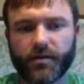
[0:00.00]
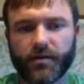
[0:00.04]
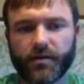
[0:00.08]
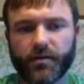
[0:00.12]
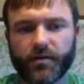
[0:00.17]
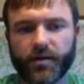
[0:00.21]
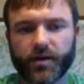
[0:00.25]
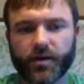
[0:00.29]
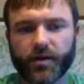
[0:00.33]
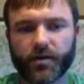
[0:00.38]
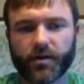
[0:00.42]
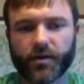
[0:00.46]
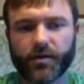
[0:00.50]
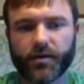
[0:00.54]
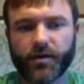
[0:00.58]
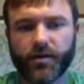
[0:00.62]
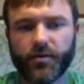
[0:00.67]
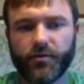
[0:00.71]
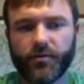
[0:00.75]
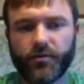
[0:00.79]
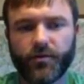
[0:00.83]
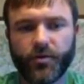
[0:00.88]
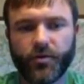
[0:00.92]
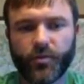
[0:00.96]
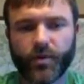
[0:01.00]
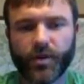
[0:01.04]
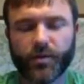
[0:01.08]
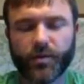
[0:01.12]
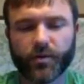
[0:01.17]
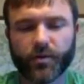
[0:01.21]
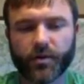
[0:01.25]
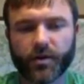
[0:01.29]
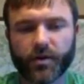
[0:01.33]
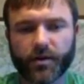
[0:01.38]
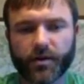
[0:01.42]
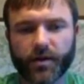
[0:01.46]
There are no two
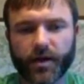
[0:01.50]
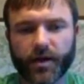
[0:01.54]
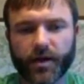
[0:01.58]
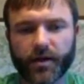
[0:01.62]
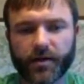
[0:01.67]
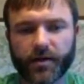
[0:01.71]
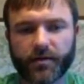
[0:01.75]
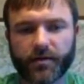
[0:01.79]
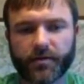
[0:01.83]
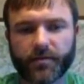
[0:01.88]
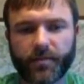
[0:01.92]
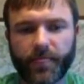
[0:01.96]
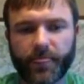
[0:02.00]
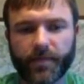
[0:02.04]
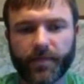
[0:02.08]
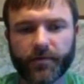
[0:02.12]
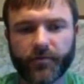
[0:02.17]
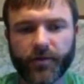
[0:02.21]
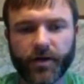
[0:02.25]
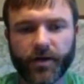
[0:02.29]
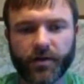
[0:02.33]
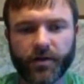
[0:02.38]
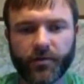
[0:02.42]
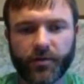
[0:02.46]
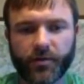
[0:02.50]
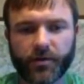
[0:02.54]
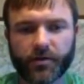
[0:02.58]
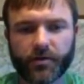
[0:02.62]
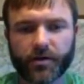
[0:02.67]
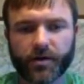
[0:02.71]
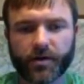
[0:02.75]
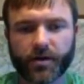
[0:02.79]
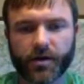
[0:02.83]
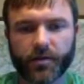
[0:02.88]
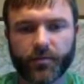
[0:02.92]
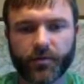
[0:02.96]
people alike. The following
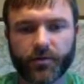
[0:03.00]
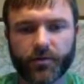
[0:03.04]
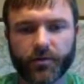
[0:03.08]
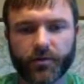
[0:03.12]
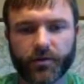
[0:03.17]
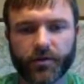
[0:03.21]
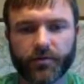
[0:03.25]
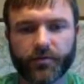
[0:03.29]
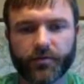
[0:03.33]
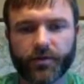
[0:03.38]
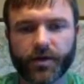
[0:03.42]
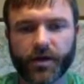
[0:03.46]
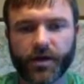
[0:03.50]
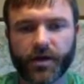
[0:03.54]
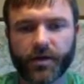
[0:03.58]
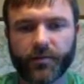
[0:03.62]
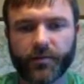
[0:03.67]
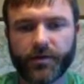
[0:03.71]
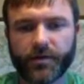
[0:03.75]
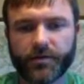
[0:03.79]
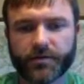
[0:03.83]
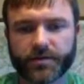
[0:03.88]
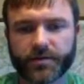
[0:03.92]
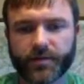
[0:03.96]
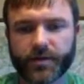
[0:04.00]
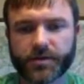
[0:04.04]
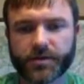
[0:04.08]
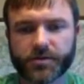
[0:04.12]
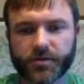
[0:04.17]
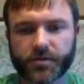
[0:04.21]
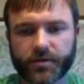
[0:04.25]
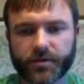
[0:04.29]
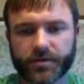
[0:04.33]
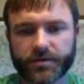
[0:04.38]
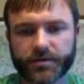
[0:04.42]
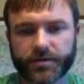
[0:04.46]
are a couple of common
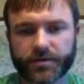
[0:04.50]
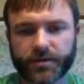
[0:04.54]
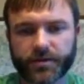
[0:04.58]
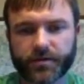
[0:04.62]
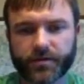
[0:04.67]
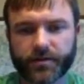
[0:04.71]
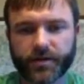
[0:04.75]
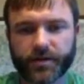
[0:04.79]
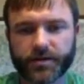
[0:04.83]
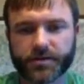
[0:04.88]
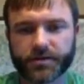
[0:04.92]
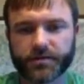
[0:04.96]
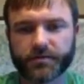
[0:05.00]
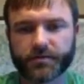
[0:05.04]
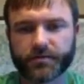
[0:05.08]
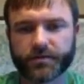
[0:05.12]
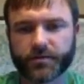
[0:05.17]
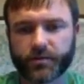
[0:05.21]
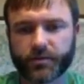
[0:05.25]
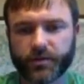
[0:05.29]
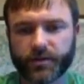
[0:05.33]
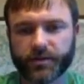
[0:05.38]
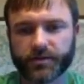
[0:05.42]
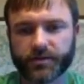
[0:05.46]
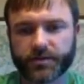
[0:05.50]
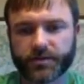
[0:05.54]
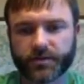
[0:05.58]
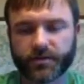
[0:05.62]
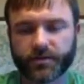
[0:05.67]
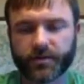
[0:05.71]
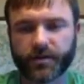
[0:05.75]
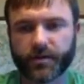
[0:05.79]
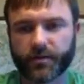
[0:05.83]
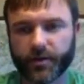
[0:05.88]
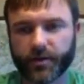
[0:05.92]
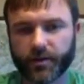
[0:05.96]
special considerations when
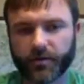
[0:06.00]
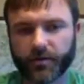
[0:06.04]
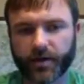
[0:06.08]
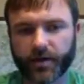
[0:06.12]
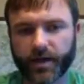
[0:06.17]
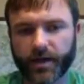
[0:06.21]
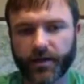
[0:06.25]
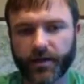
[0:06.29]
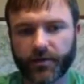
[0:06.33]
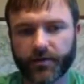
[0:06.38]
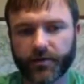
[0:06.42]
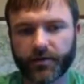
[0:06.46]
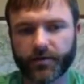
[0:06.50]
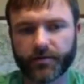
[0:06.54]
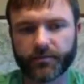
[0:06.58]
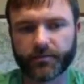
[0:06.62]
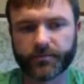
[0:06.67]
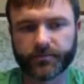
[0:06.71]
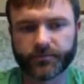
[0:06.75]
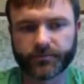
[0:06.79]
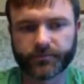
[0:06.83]
inserting a male catheter.